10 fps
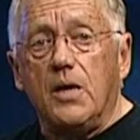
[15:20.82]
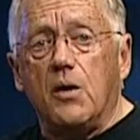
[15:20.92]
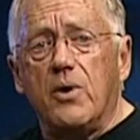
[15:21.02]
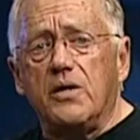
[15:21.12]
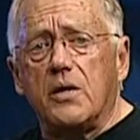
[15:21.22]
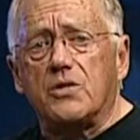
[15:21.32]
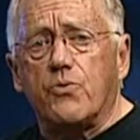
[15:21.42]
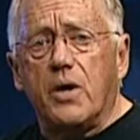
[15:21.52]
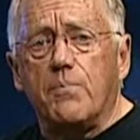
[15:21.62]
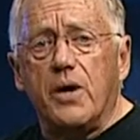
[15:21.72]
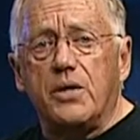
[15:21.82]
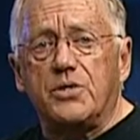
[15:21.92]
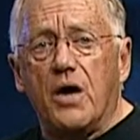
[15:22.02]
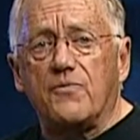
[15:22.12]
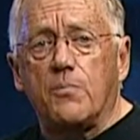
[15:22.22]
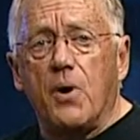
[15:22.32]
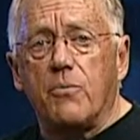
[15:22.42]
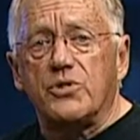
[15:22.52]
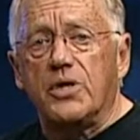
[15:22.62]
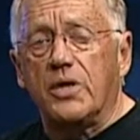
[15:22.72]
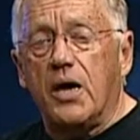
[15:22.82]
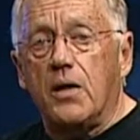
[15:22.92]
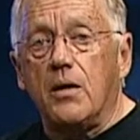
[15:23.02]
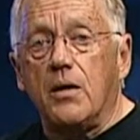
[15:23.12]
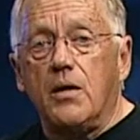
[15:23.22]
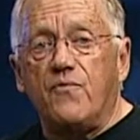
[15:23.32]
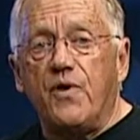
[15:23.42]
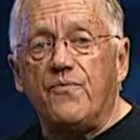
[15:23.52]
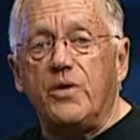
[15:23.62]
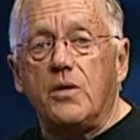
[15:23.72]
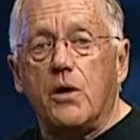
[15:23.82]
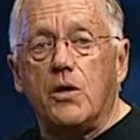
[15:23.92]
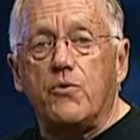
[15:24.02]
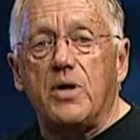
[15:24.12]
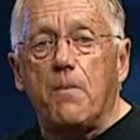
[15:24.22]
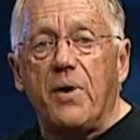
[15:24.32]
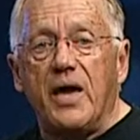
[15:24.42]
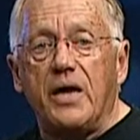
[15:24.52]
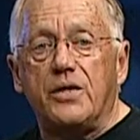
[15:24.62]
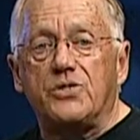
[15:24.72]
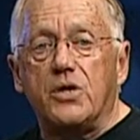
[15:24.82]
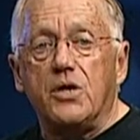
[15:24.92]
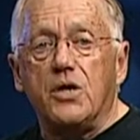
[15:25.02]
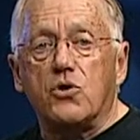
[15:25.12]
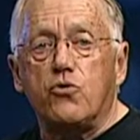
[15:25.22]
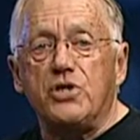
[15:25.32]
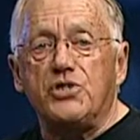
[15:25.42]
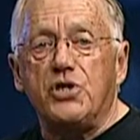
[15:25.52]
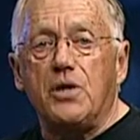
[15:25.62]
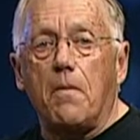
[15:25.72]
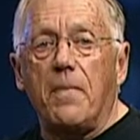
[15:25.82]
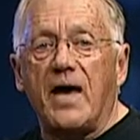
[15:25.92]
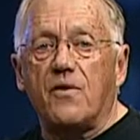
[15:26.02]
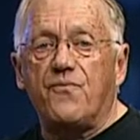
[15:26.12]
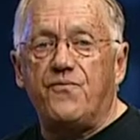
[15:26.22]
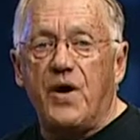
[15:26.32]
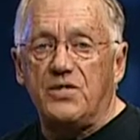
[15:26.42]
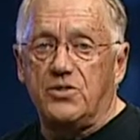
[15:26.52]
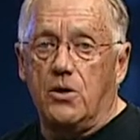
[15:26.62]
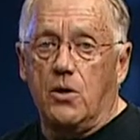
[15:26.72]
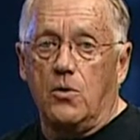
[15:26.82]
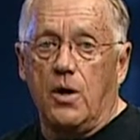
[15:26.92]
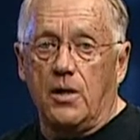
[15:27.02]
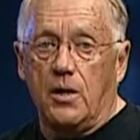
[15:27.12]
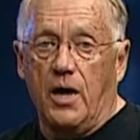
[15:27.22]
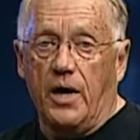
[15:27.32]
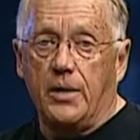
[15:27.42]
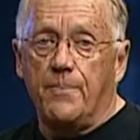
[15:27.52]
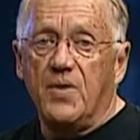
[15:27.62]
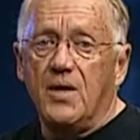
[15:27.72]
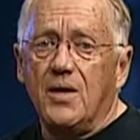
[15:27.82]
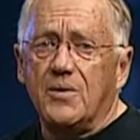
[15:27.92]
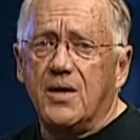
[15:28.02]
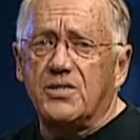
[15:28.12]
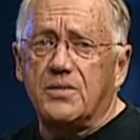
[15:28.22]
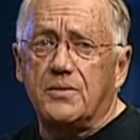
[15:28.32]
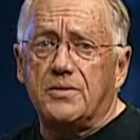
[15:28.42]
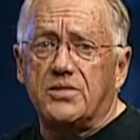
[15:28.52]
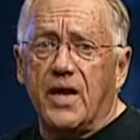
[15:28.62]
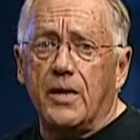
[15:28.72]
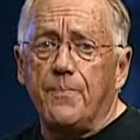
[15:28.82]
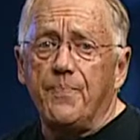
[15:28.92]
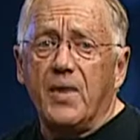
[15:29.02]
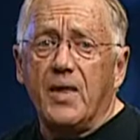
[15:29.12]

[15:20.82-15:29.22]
He went on his rampage after publishing a 1,500 page Christian manifesto online that said,